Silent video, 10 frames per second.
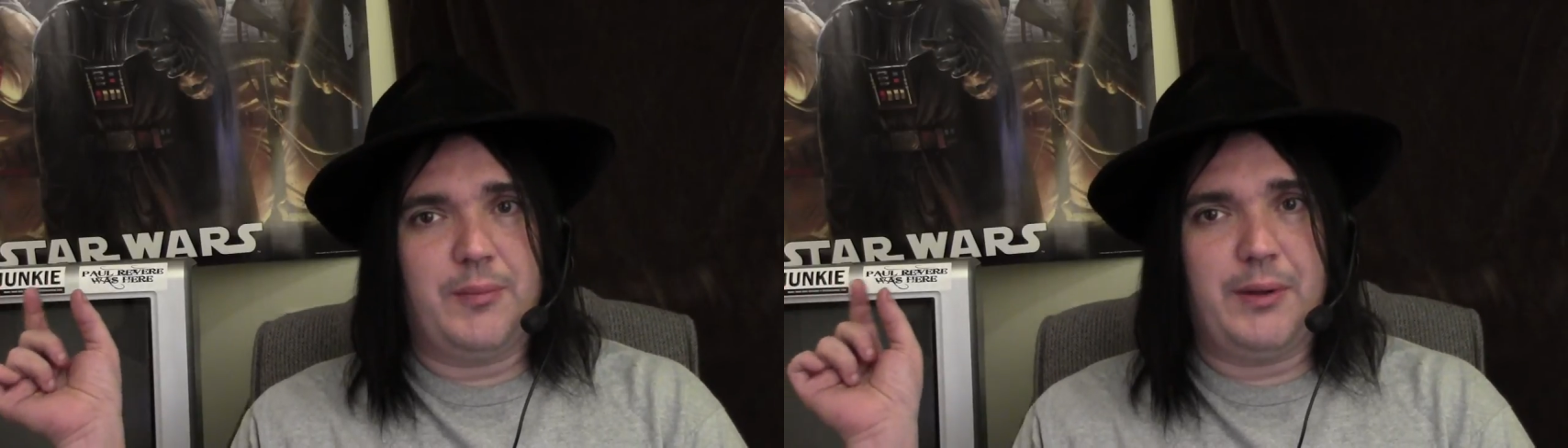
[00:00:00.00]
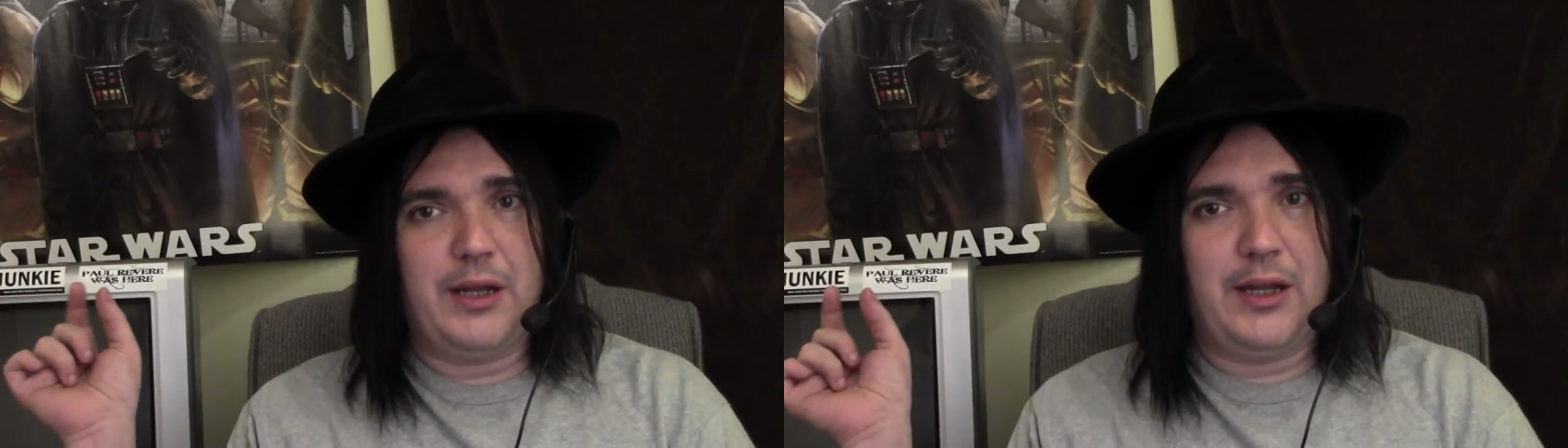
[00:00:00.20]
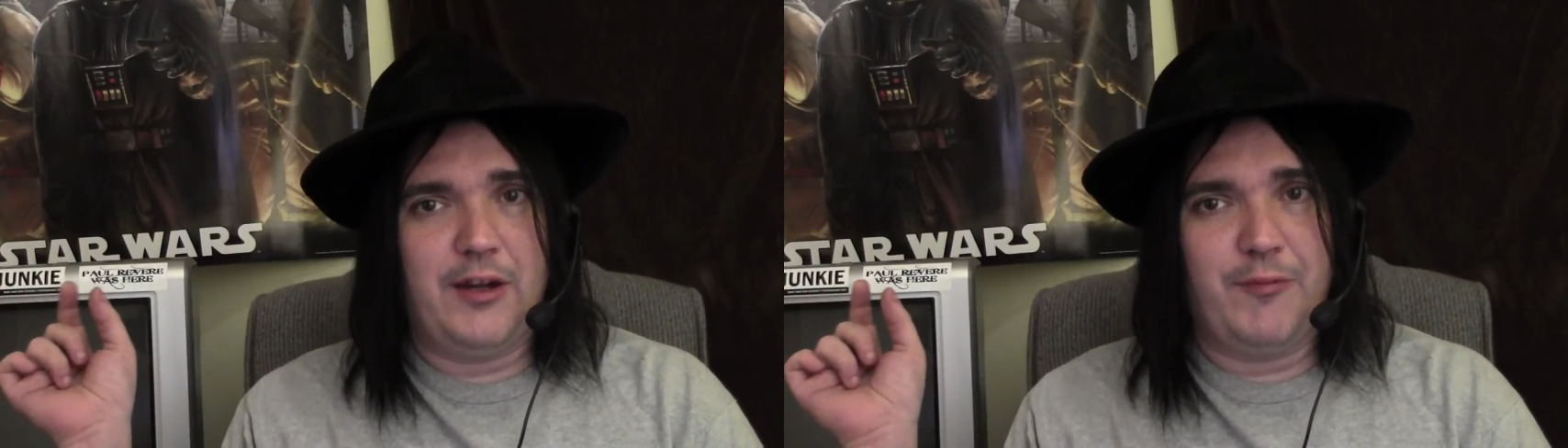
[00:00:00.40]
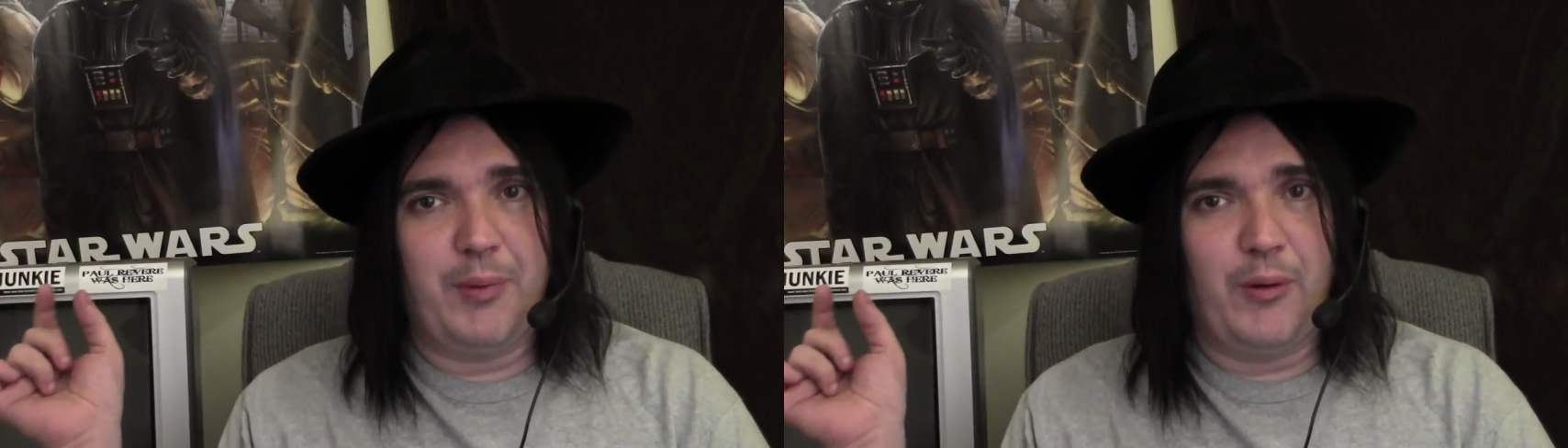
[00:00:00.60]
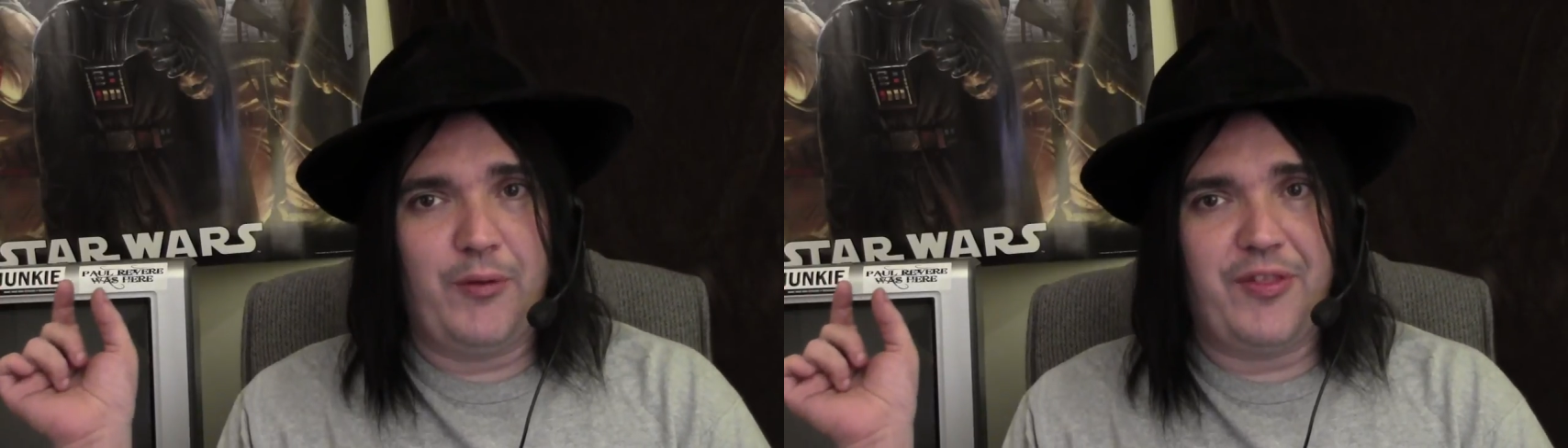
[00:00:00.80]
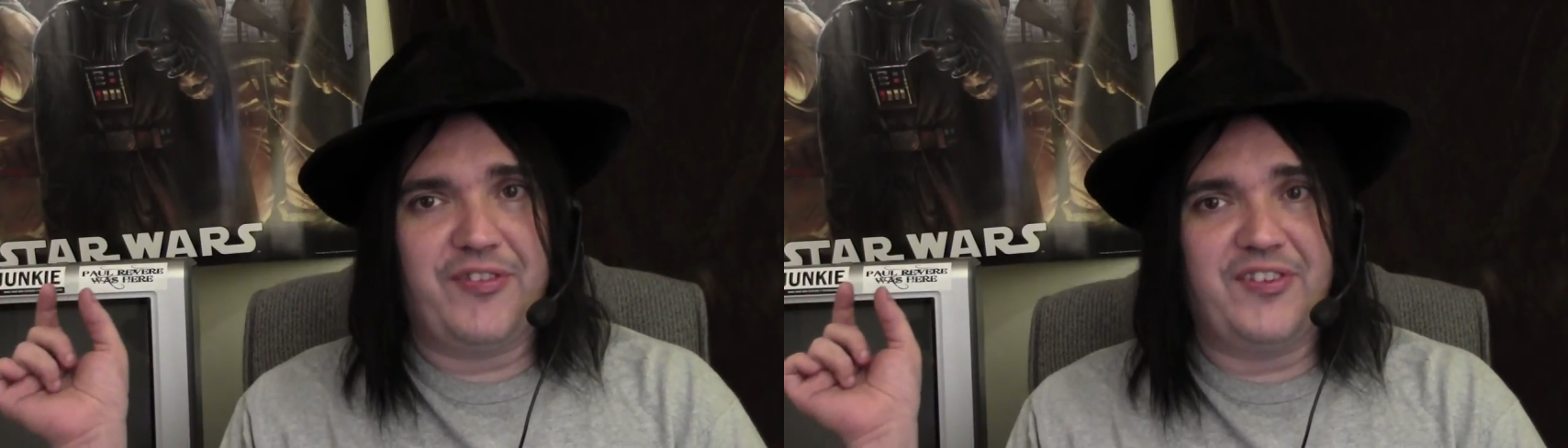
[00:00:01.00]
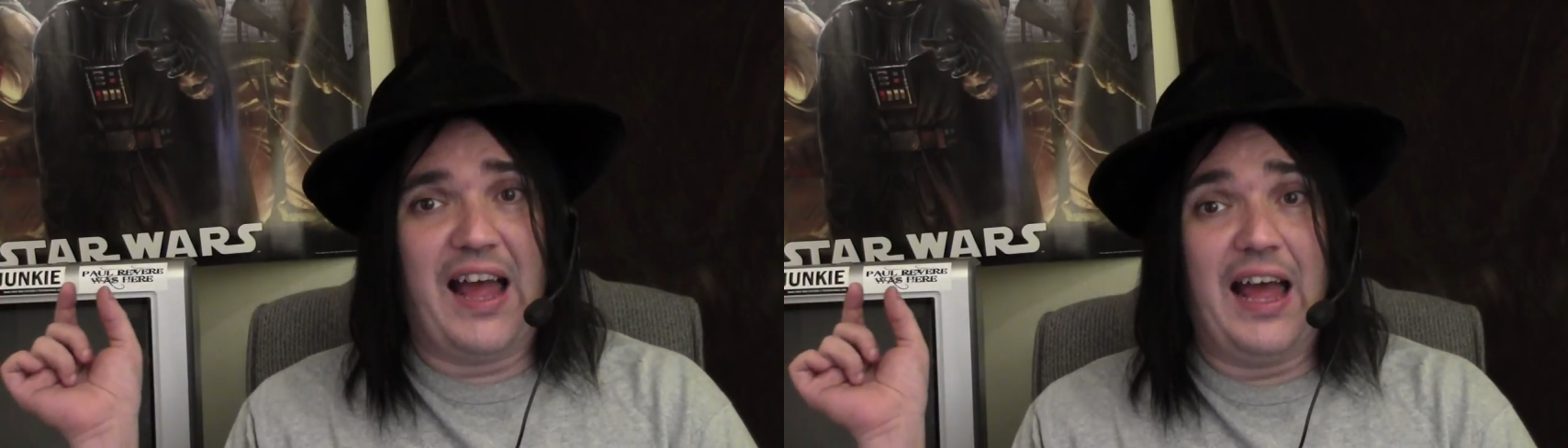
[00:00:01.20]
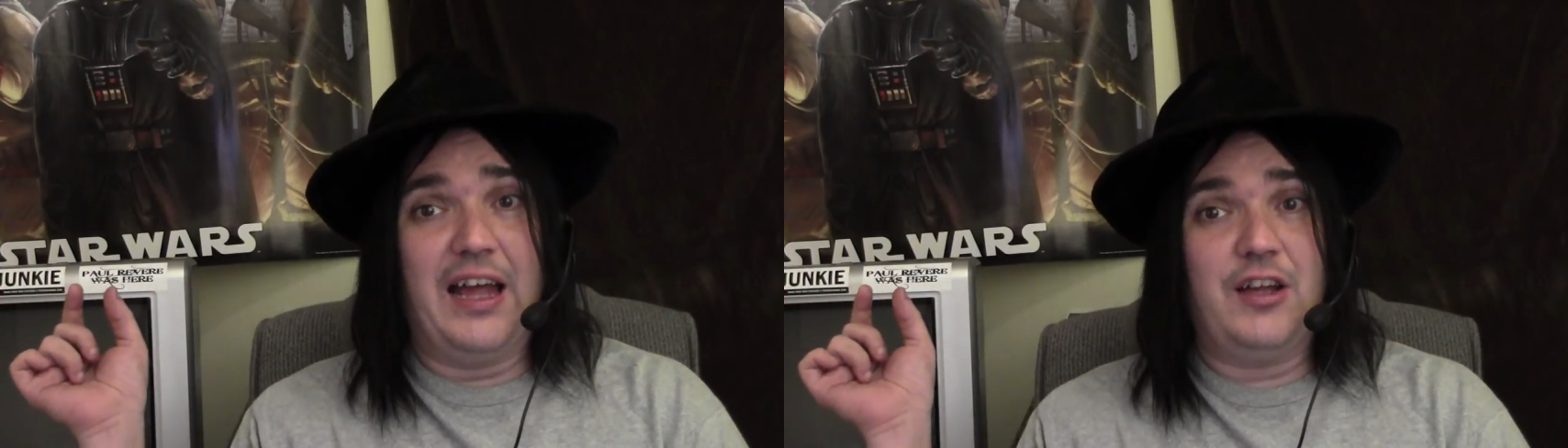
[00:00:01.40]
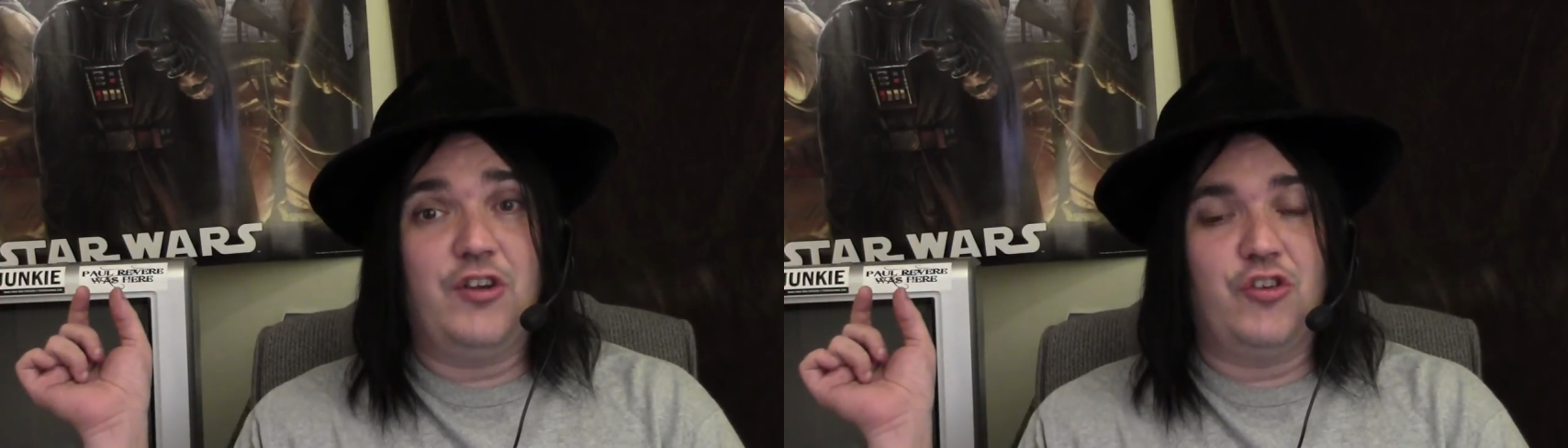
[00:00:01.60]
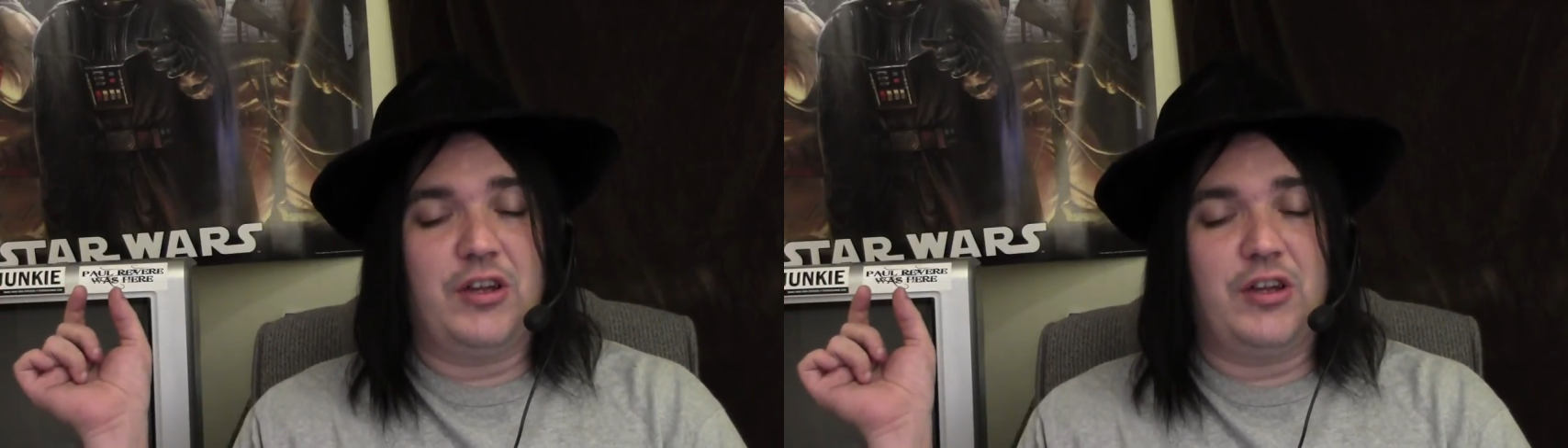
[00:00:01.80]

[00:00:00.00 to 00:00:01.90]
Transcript: beginning of both sides,